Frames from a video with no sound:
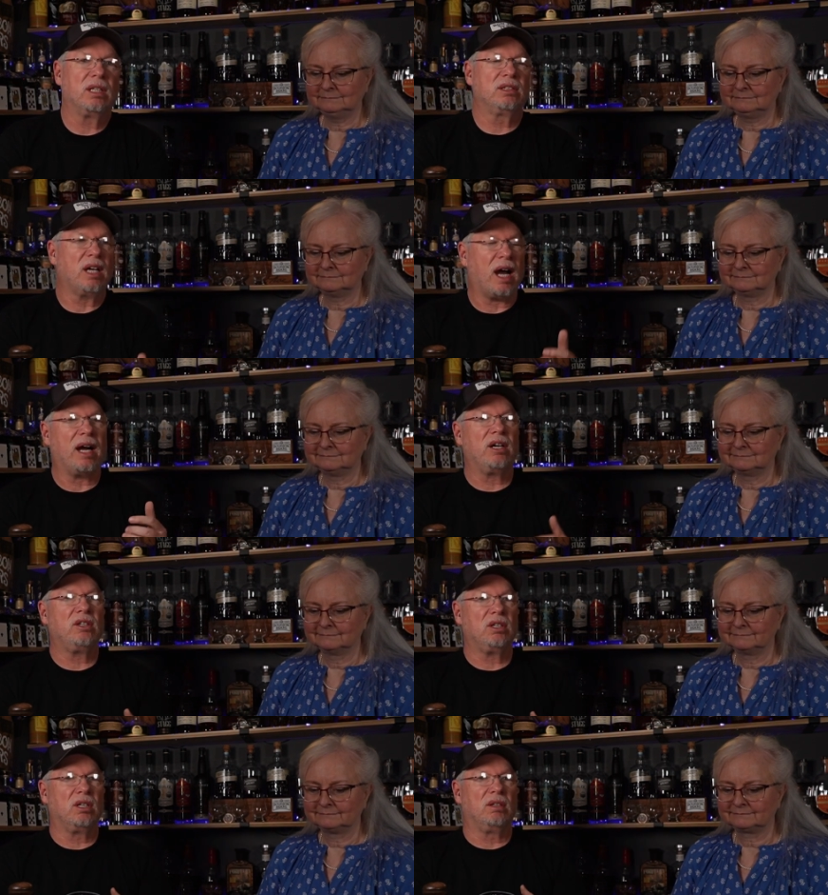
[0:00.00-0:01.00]

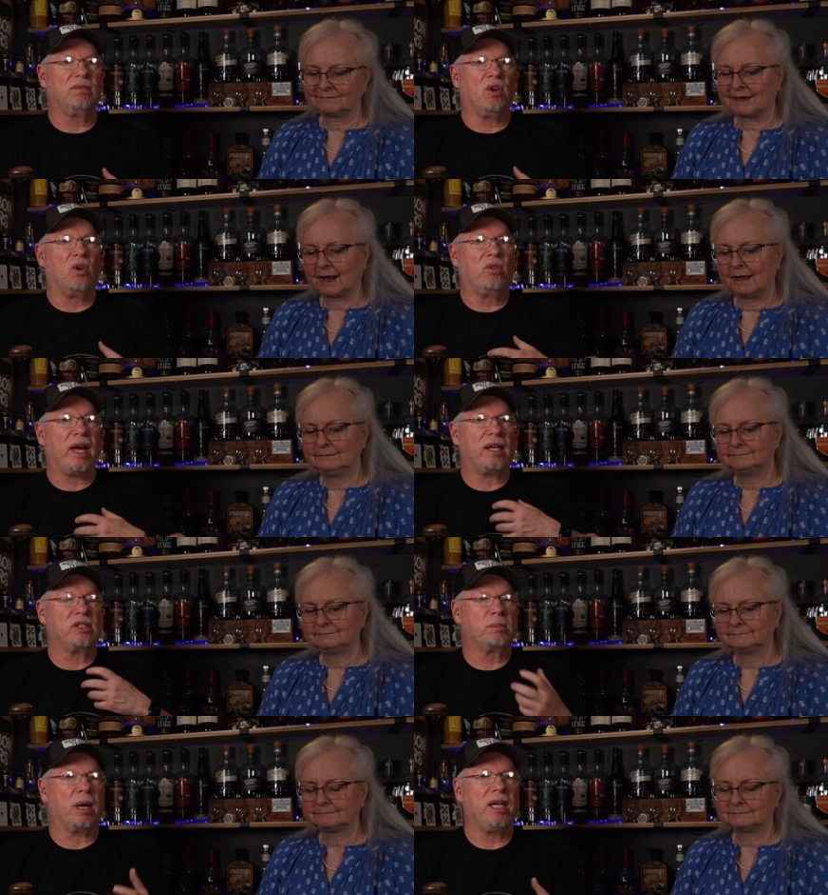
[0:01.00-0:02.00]
Speaker 1: tired of all that
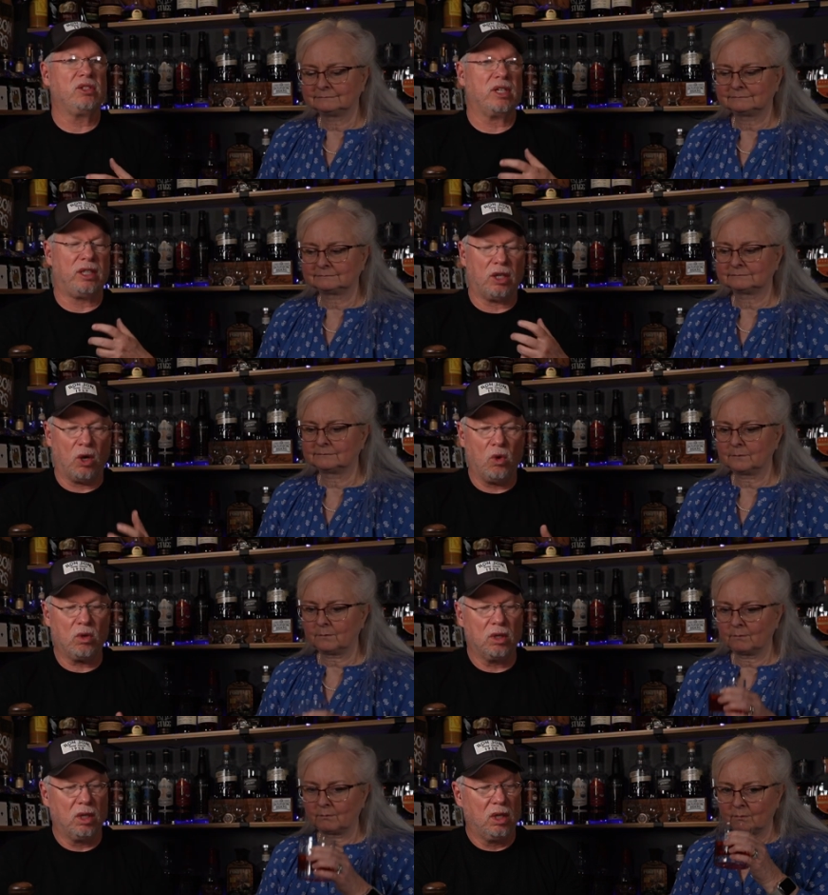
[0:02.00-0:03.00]
spice and
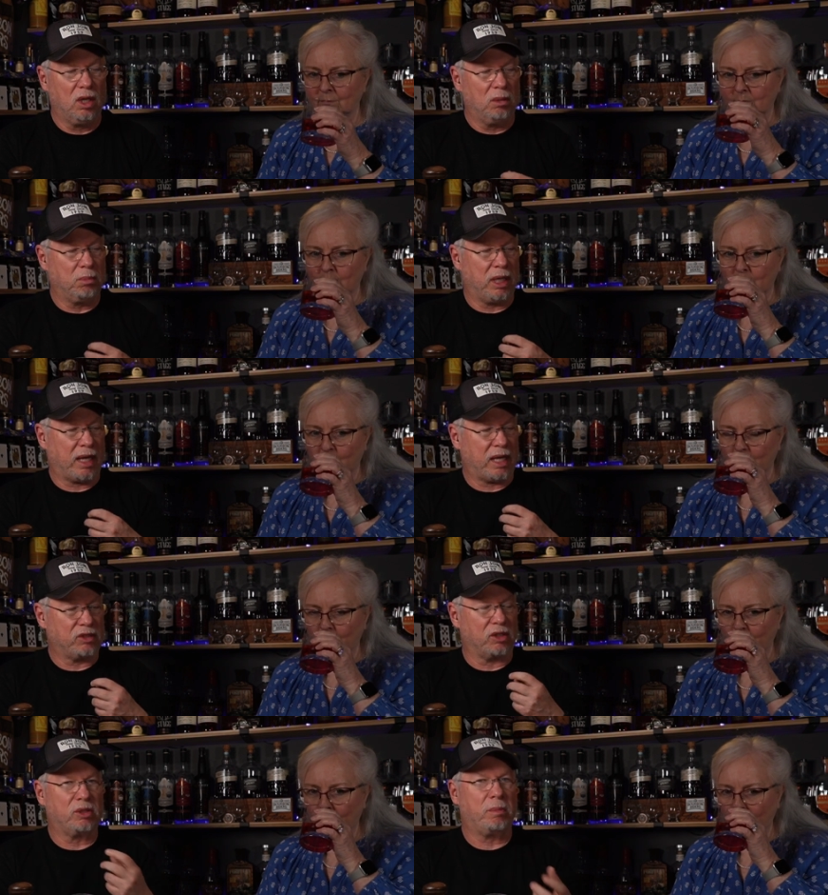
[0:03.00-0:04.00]
oak, but as
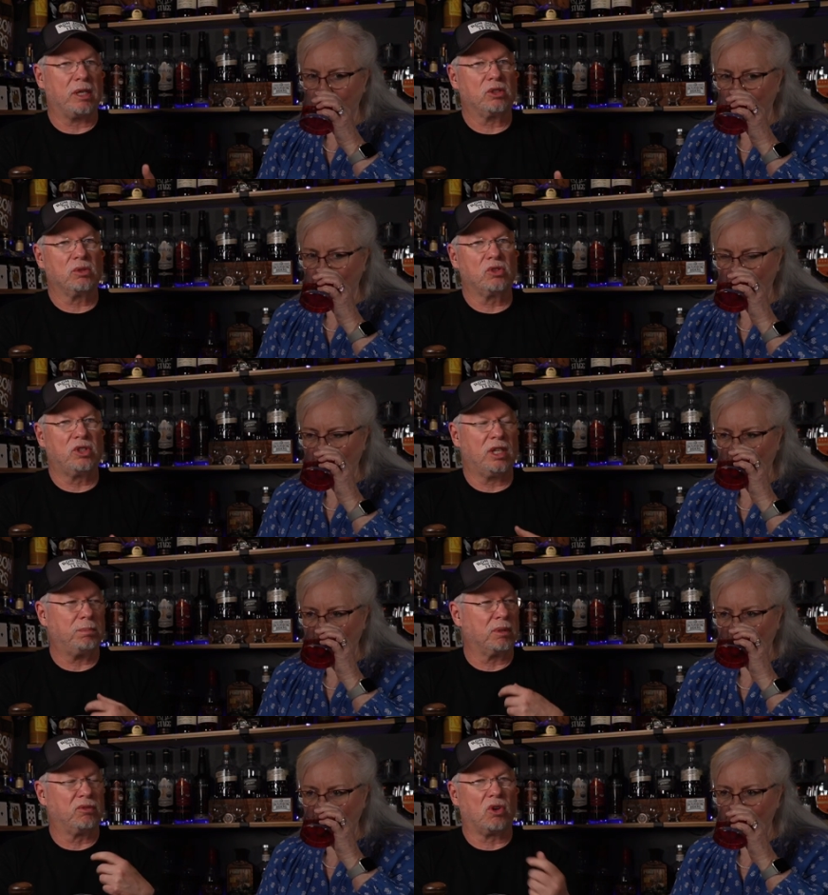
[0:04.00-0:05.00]
a special sip,
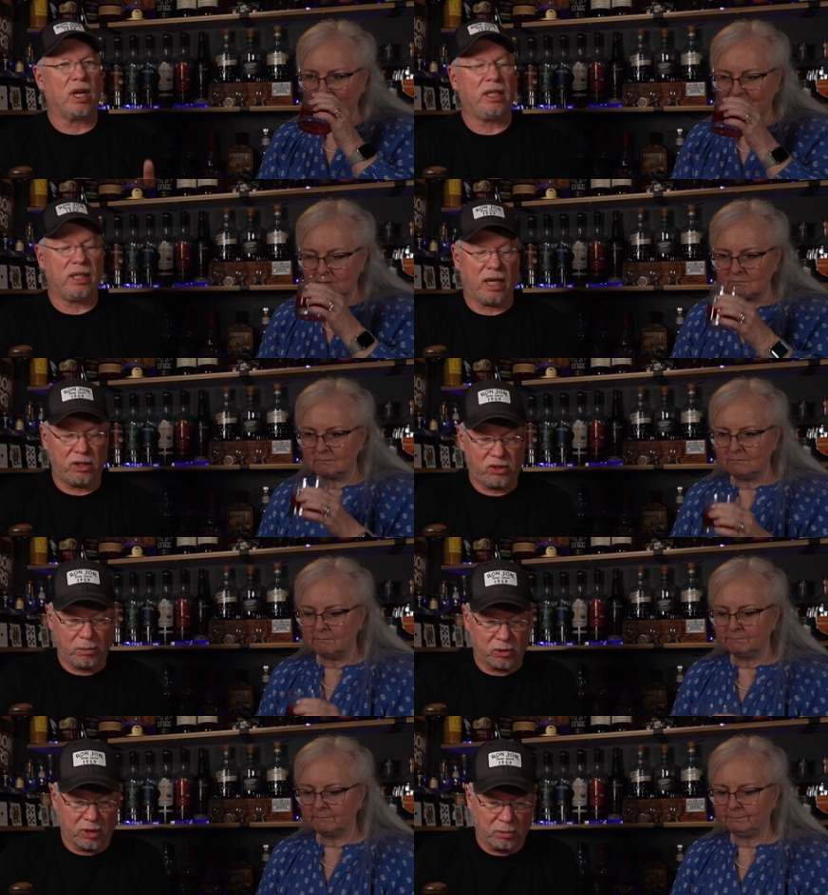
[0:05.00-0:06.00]
a Friday night sip
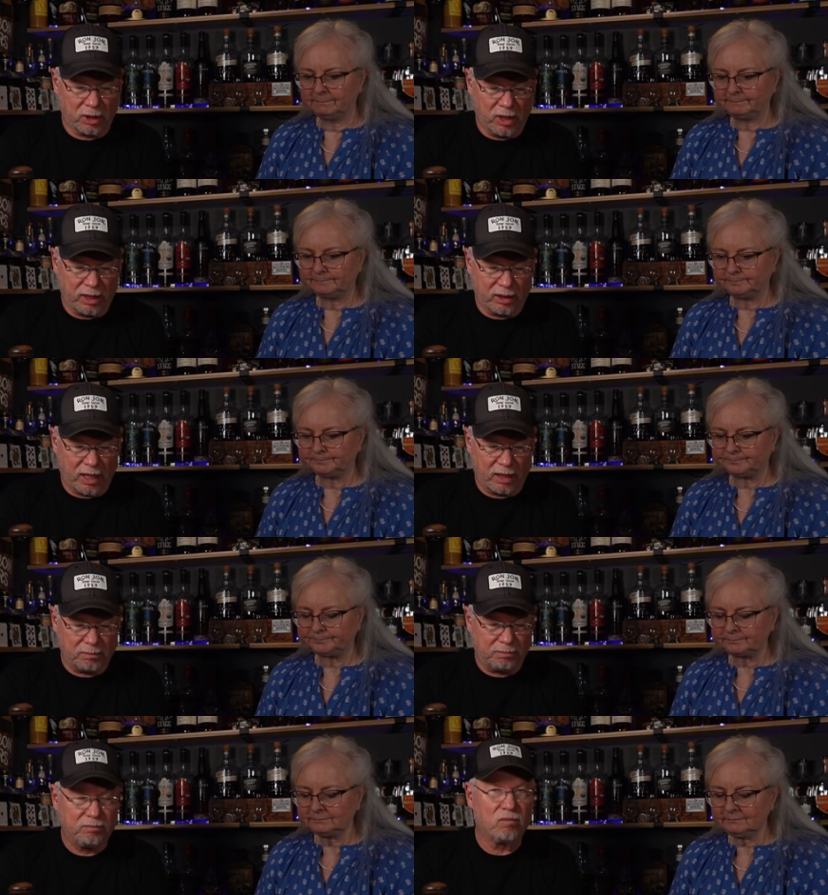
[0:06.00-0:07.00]
or something like that,
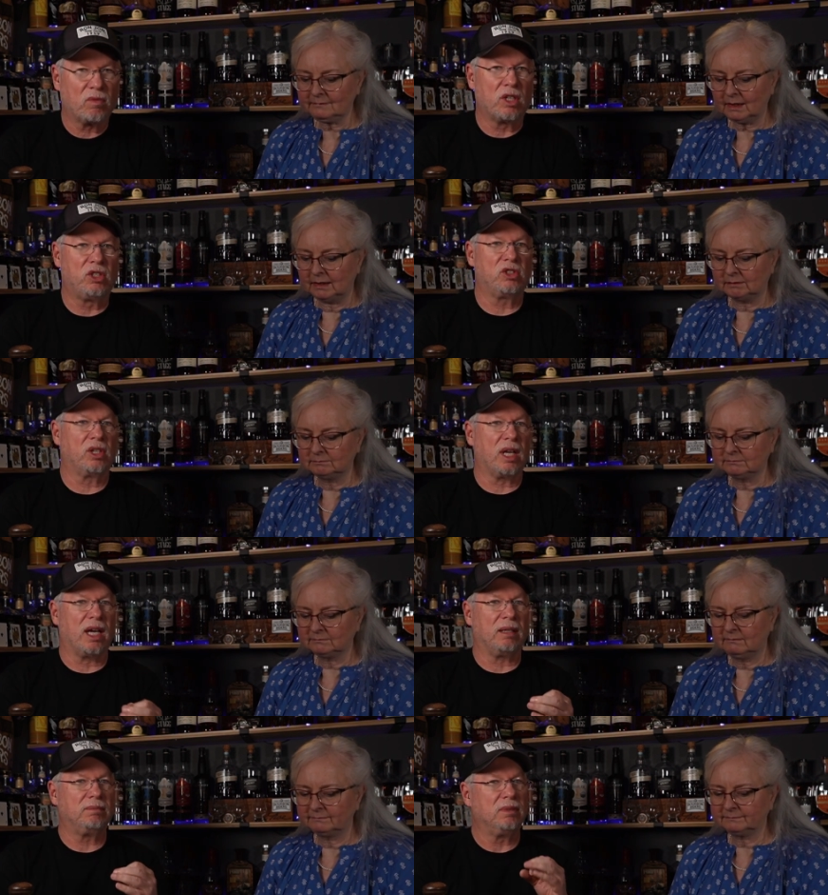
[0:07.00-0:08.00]
just to
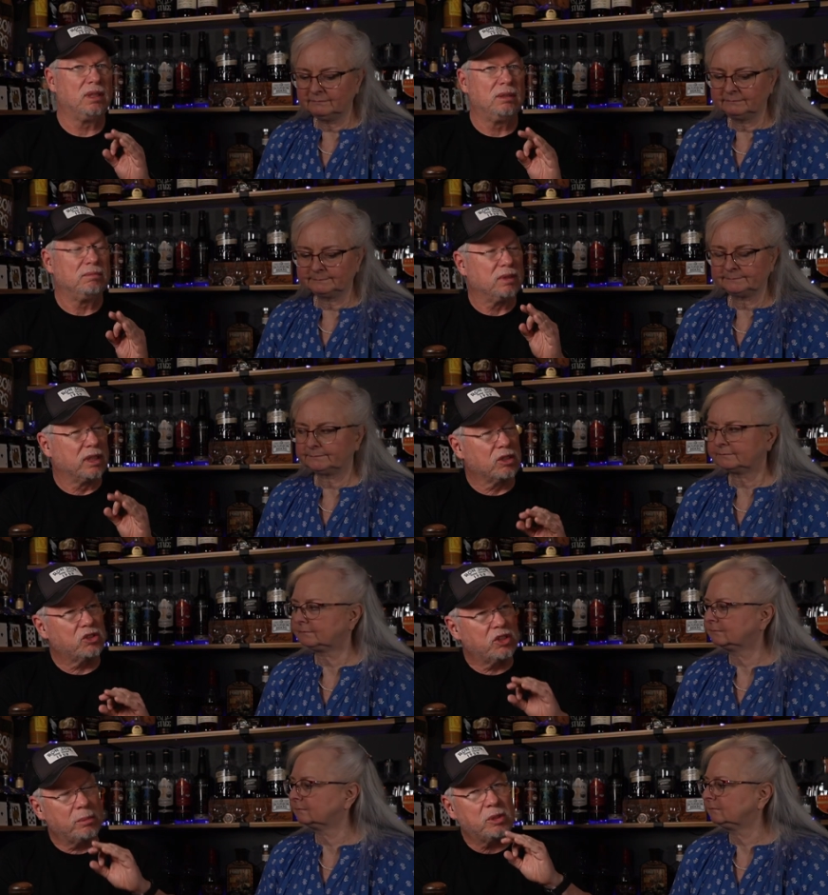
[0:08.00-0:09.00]
kind of little
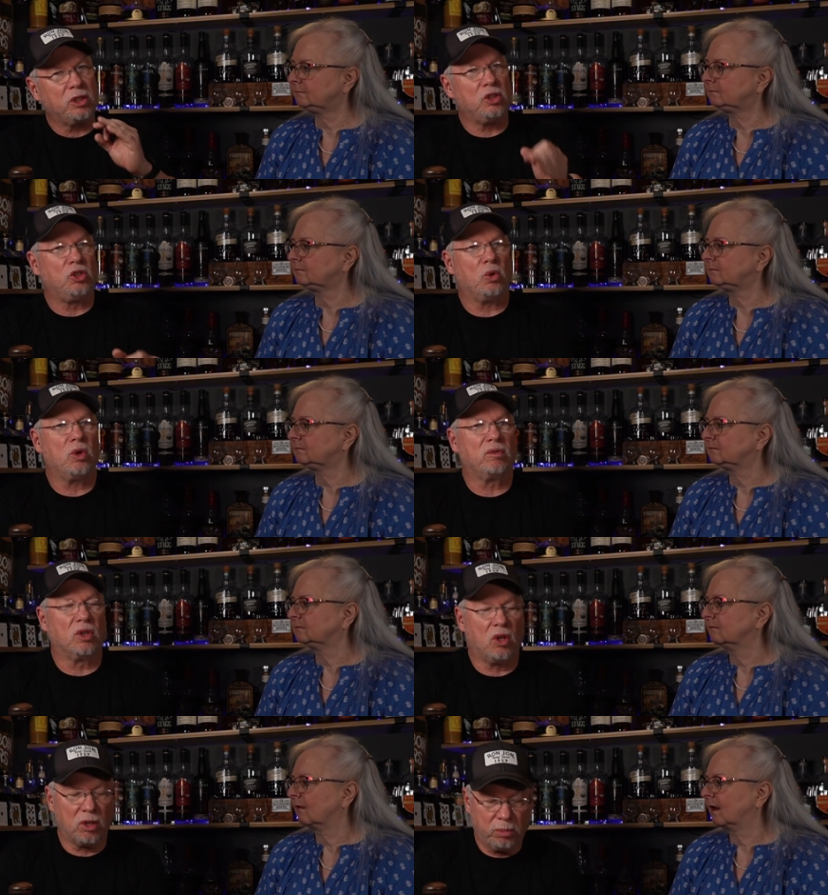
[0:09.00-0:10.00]
sips and enjoy over a
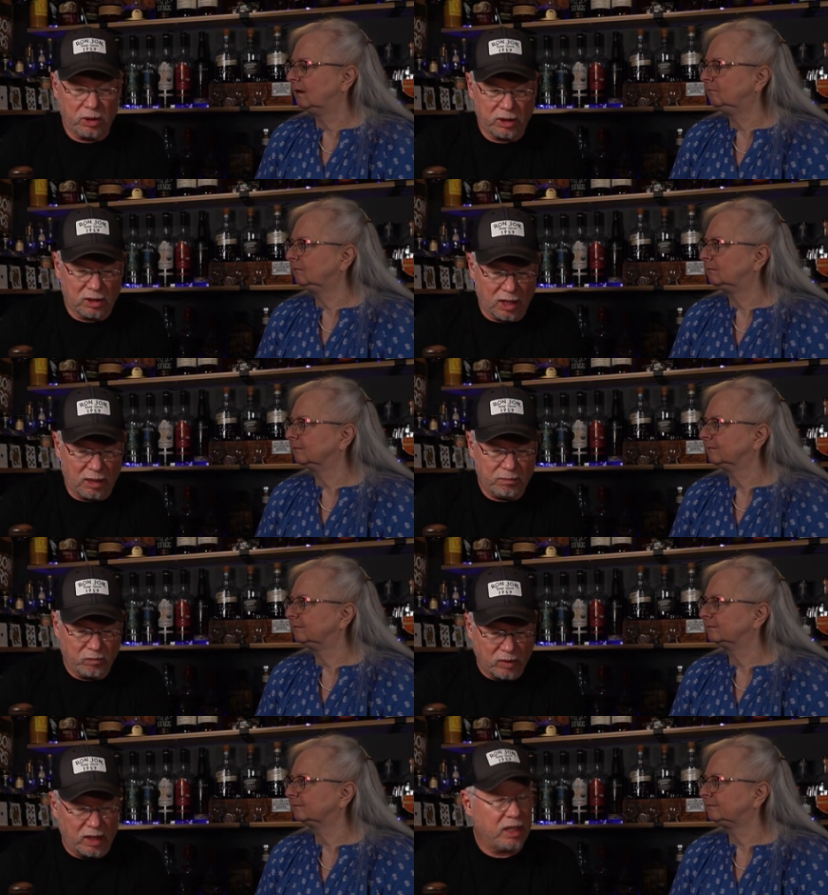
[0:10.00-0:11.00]
long period of time,
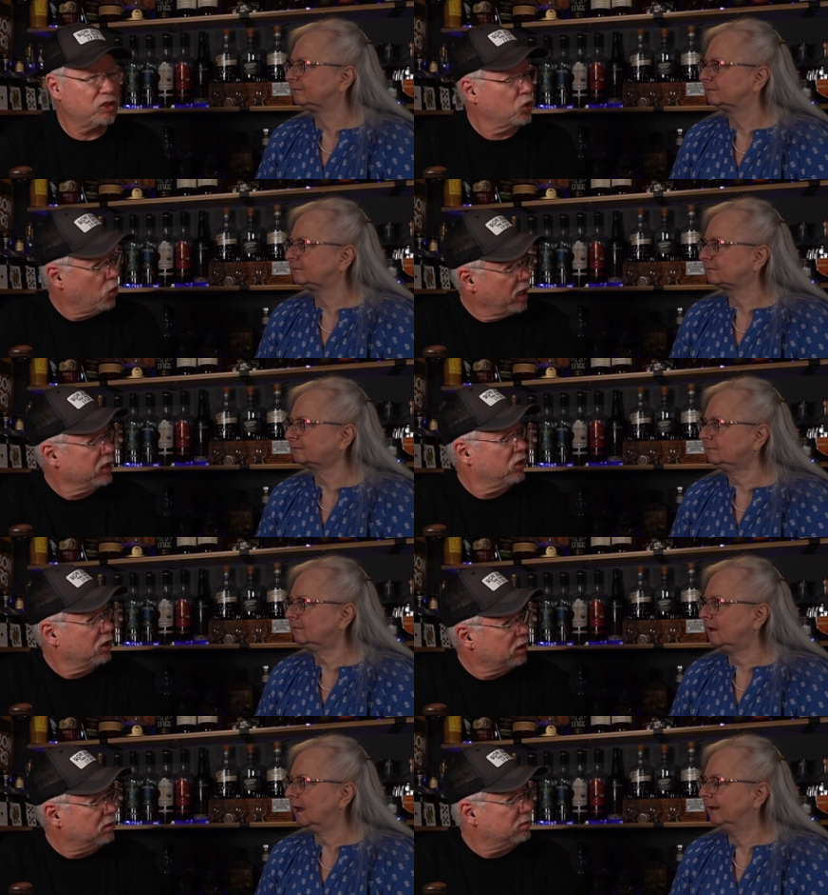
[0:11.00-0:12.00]
it's quite
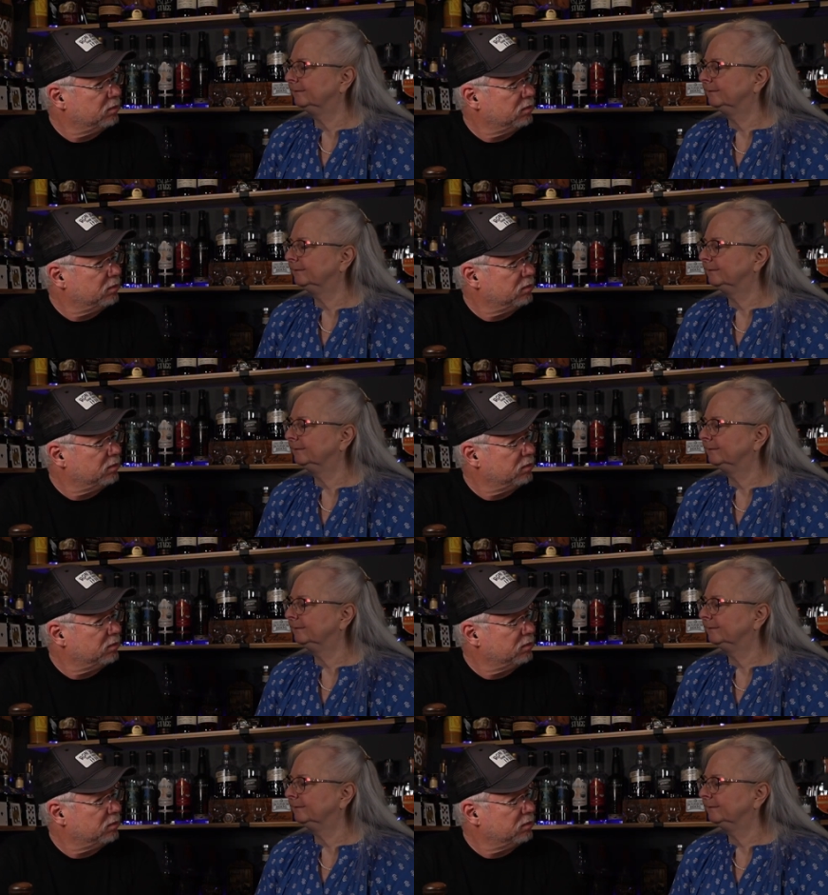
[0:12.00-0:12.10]
good.